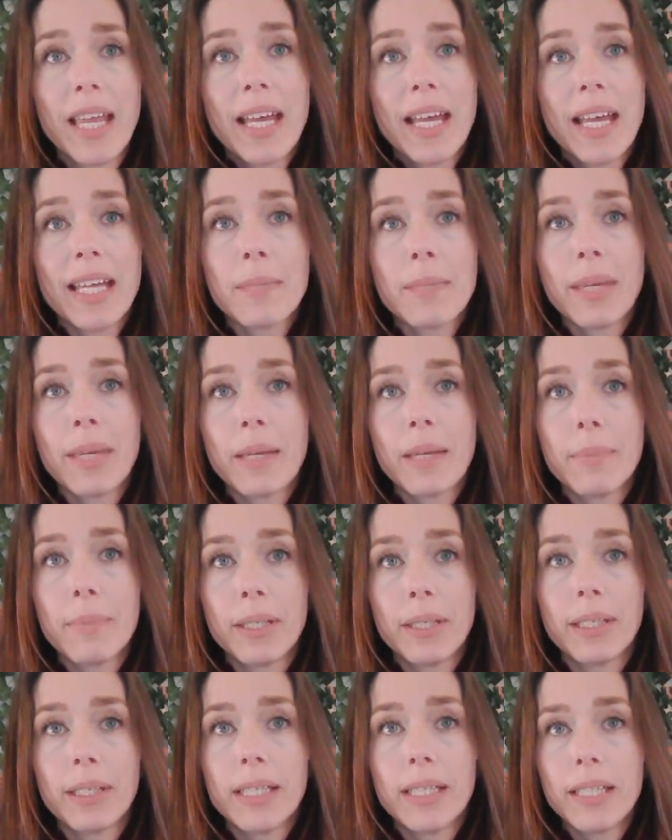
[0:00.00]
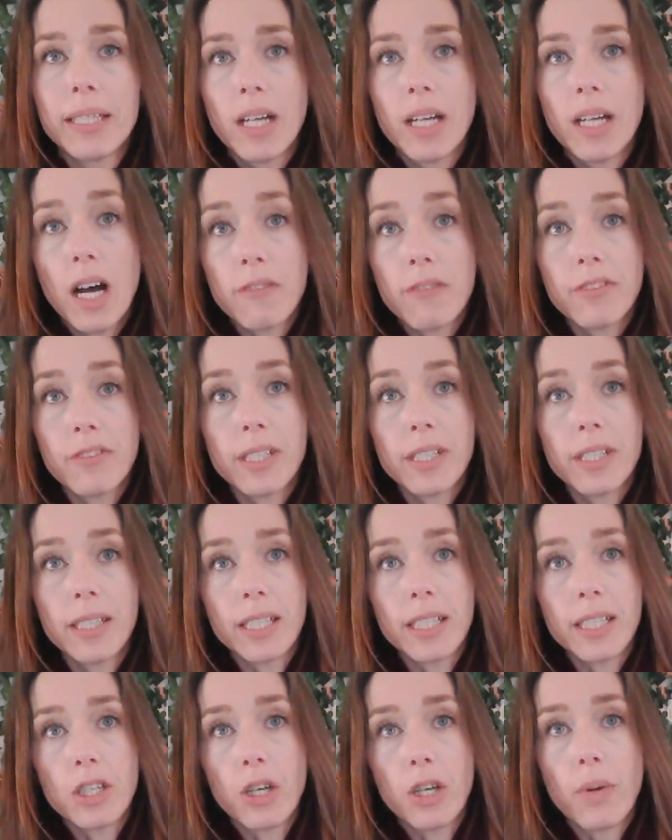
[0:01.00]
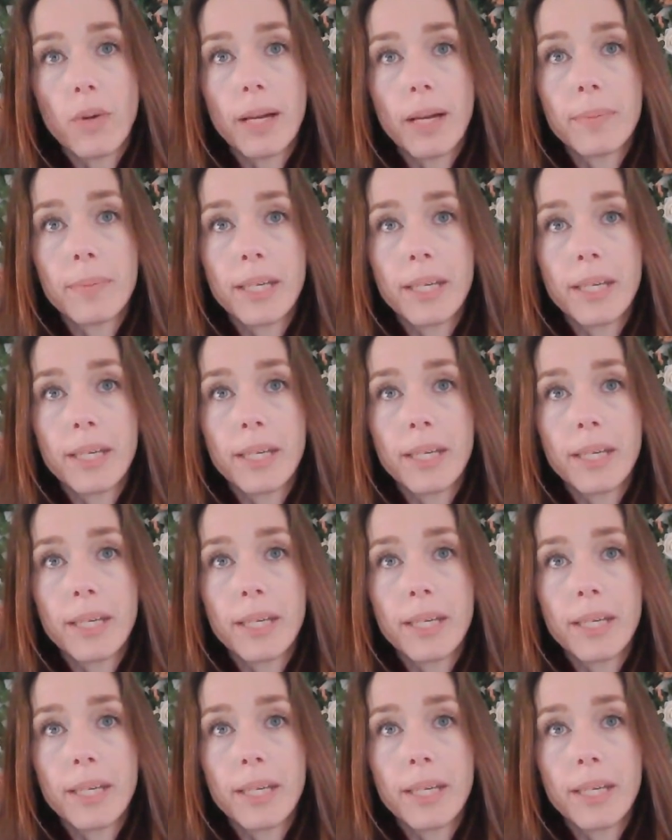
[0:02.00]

as my ability to confidently show up